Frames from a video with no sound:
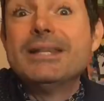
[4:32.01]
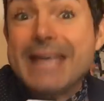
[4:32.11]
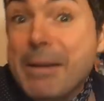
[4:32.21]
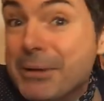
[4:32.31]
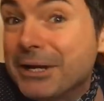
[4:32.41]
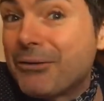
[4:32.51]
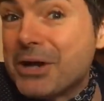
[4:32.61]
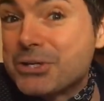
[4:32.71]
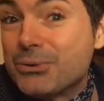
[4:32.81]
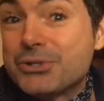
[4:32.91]
10-minute
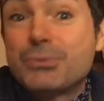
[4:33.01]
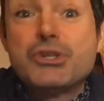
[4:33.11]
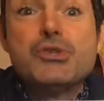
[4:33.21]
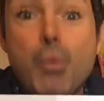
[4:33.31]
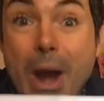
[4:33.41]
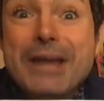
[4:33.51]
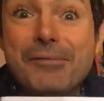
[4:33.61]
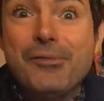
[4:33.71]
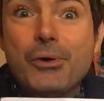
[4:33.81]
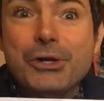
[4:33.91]
crash course, which is waiting
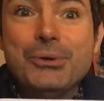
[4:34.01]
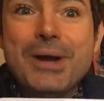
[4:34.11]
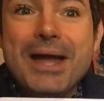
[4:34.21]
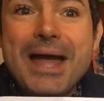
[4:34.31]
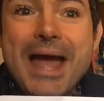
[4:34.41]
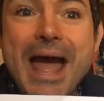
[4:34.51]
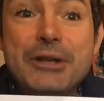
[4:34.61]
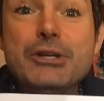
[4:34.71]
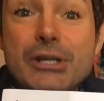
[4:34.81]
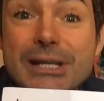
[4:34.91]
for you.
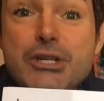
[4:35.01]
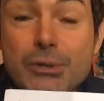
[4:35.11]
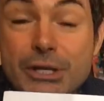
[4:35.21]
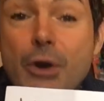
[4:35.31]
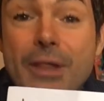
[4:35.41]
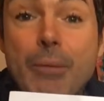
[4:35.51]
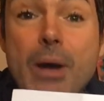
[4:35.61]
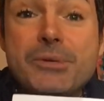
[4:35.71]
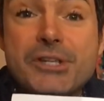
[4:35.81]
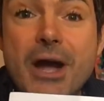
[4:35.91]
And you can literally go to that
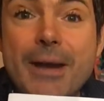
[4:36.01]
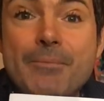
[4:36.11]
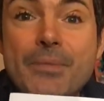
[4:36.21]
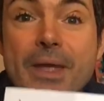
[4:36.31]
website